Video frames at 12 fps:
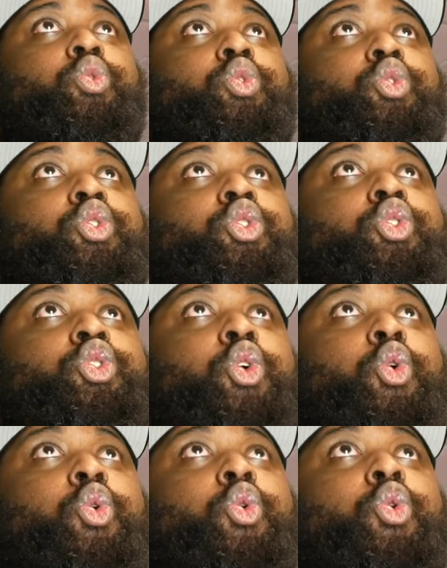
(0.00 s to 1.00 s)

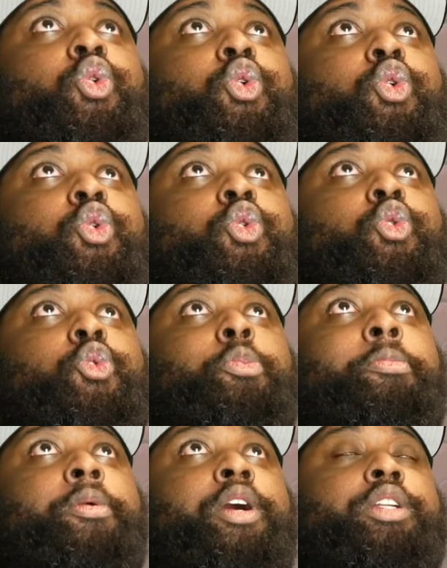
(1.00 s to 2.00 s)
So
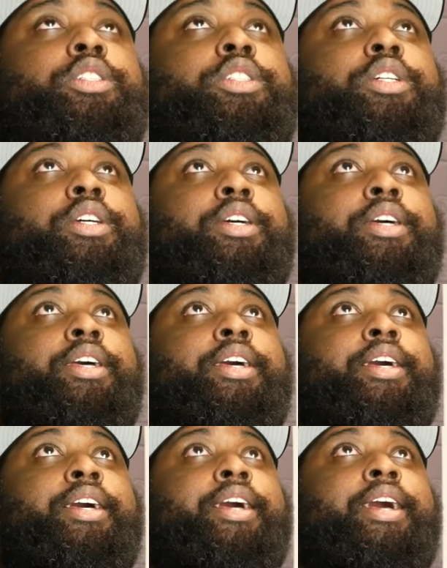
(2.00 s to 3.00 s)
much.
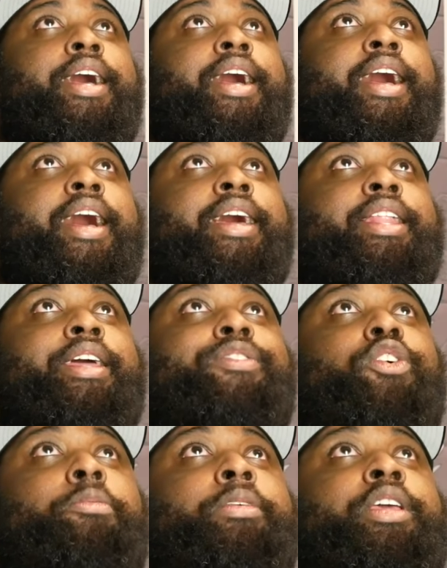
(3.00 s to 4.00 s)
Highlight
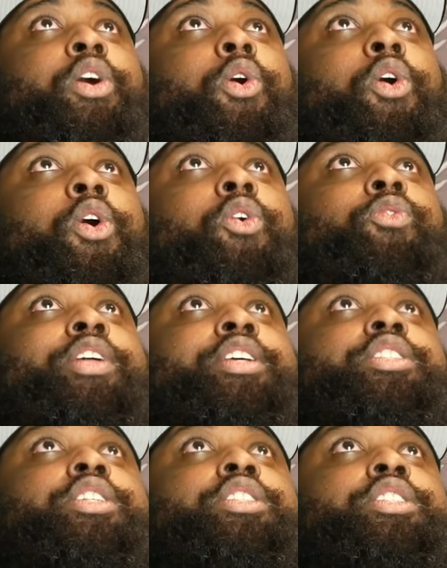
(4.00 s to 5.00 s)
for me, all things
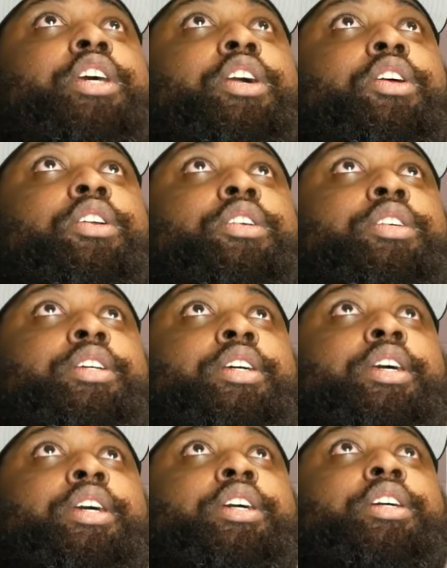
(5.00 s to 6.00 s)
considered,
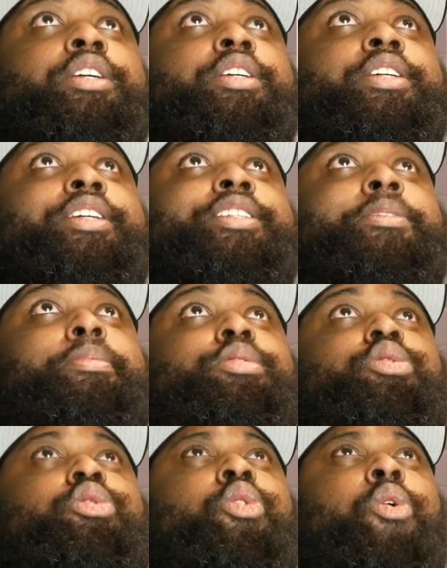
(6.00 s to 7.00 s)
is
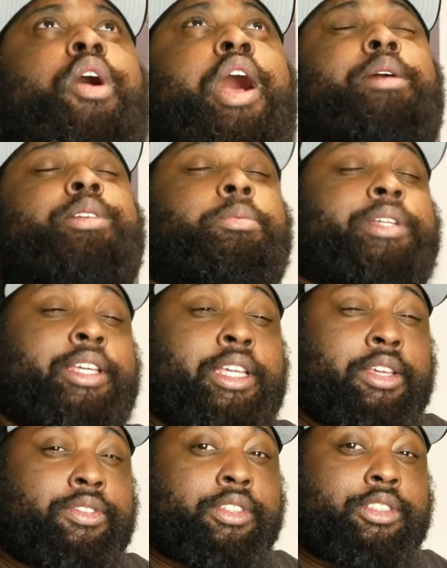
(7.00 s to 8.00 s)
probably
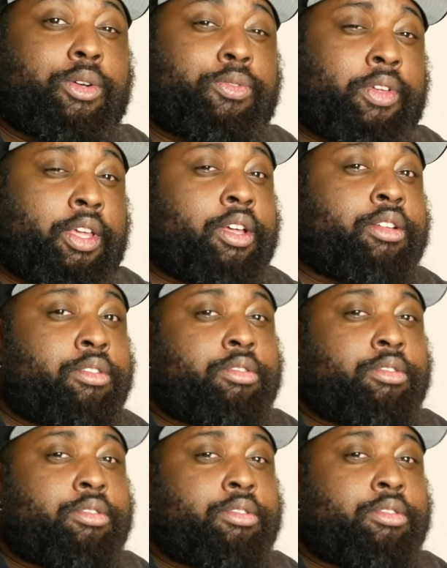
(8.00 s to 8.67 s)
even Sophia.